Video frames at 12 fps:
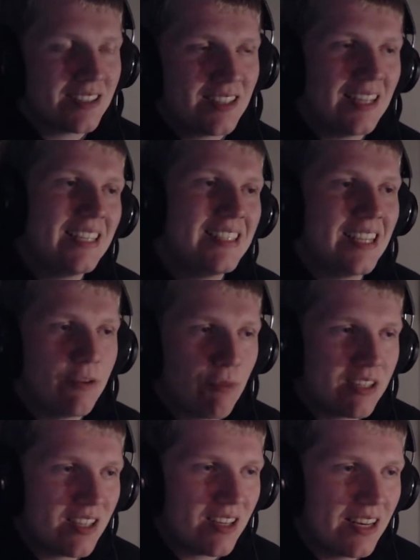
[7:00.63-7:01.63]
than he did in
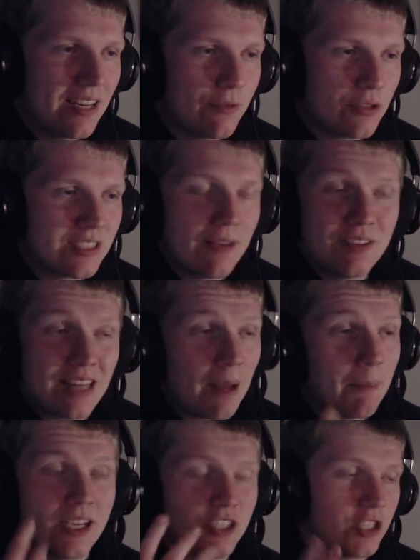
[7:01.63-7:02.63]
Resident Evil 7. That
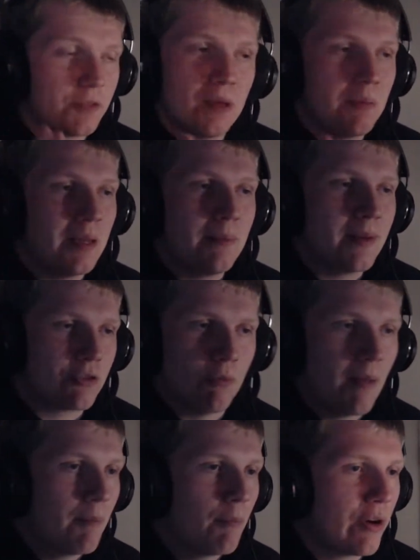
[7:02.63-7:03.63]
might just be me
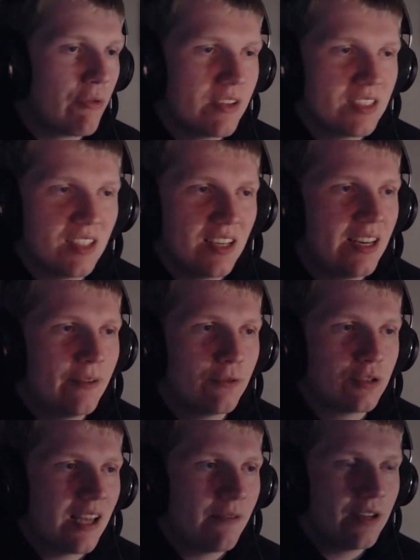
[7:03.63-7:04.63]
misremembering Resident Evil
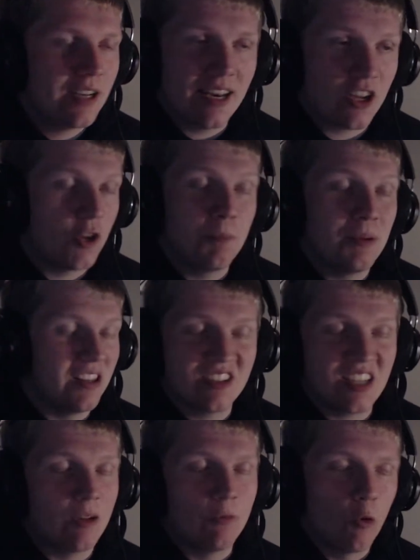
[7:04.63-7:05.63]
7, and it could be the
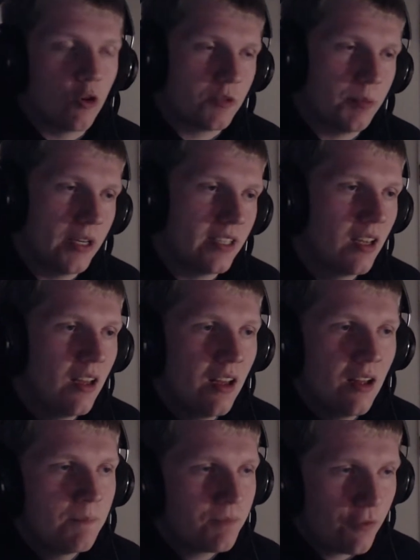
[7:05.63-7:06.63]
same walk speed
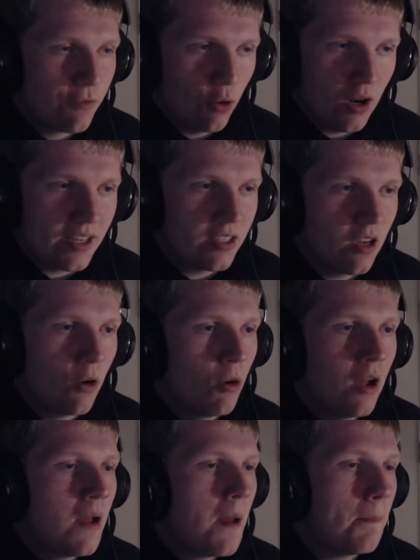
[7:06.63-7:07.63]
for all I know.
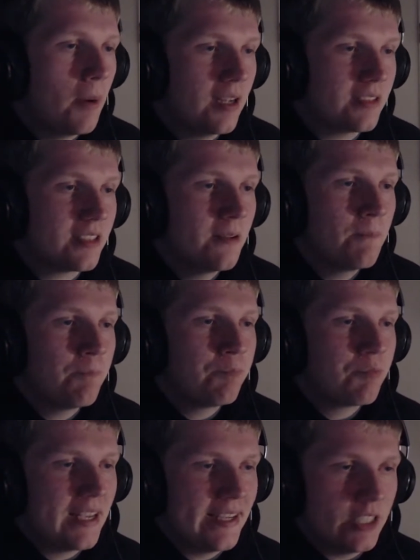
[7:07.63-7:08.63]
But
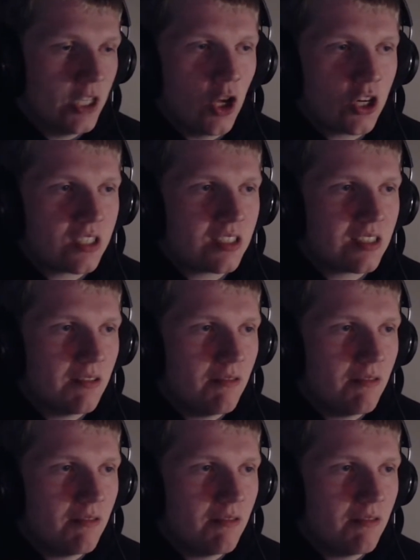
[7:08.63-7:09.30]
it looks